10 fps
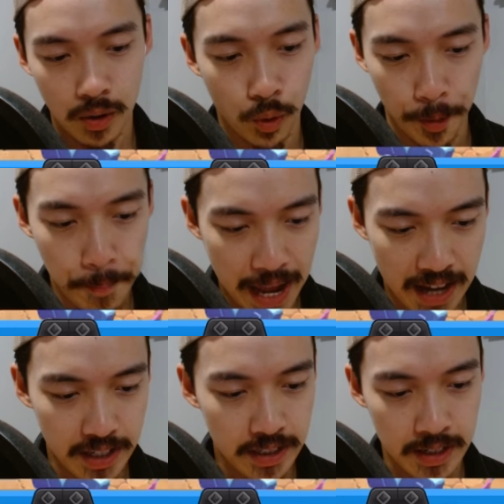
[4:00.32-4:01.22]
or a
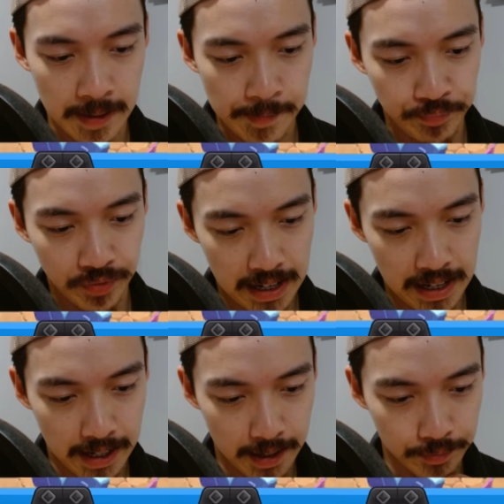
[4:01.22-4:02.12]
Bandit
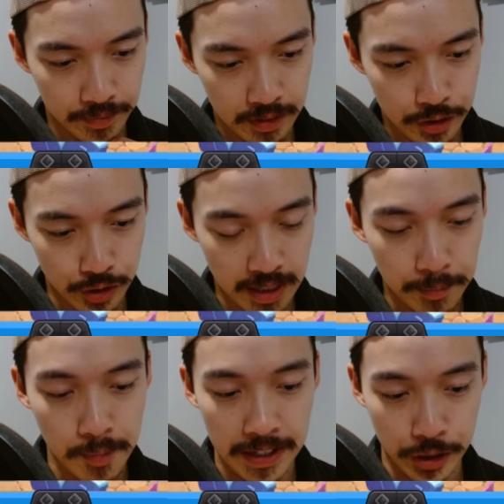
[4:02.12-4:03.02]
to
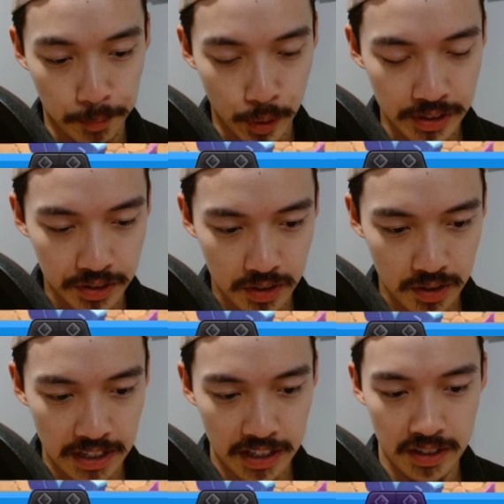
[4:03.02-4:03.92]
supplement your
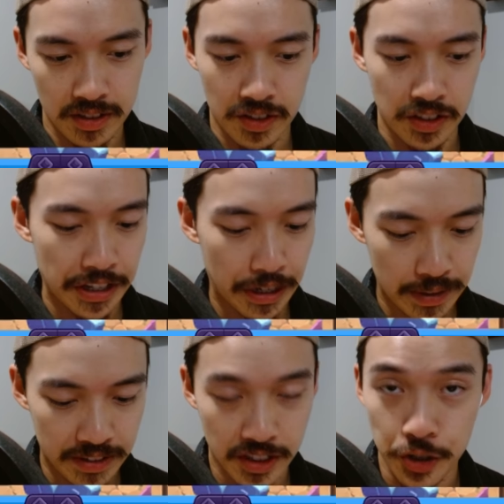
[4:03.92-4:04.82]
Prince is,
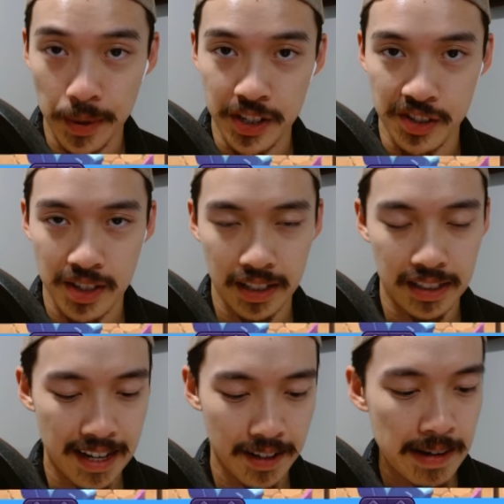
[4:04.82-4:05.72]
in situations like
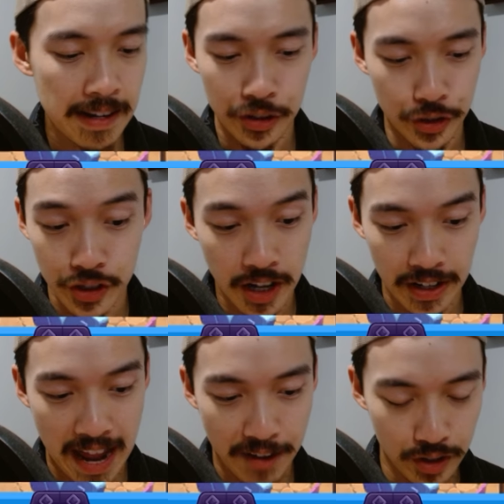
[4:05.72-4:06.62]
that, you're just not
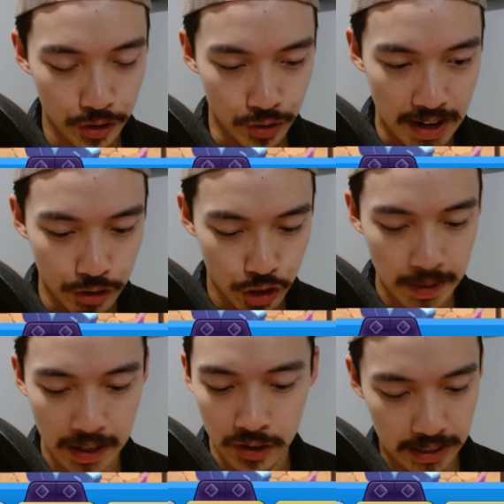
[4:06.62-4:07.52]
going to have another ground
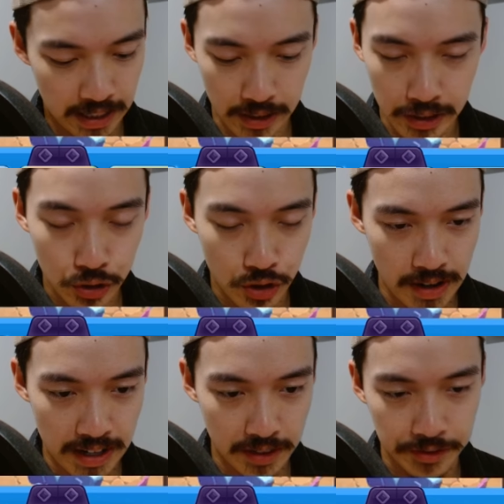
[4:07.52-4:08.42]
troop. You have to get a little
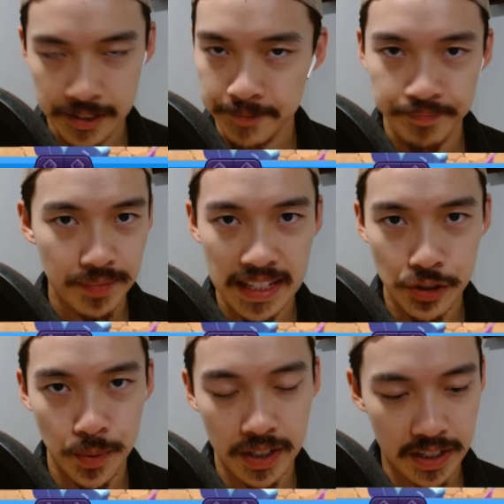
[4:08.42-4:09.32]
creative,
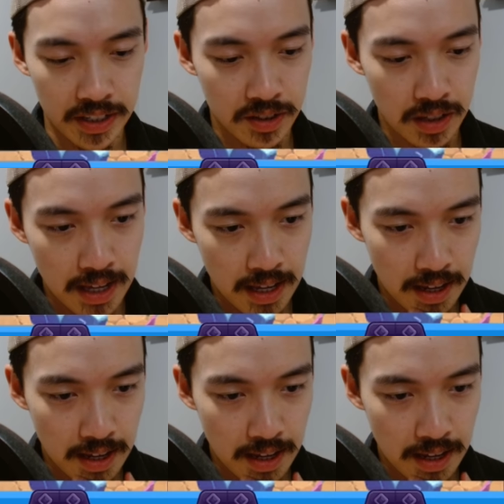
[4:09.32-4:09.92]
is what it is.